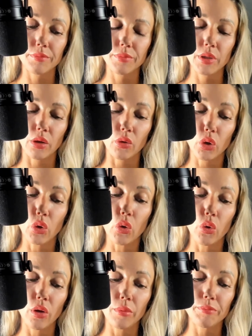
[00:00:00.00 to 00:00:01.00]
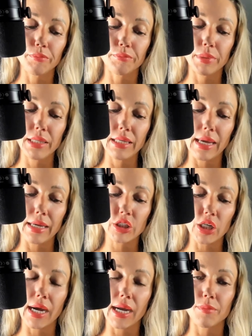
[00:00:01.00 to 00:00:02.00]
you know, cool,
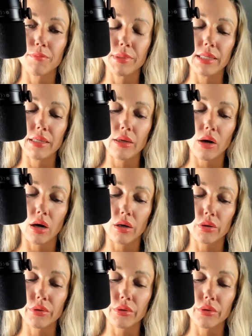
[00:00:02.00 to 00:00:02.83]
P-H-I-B-E-R.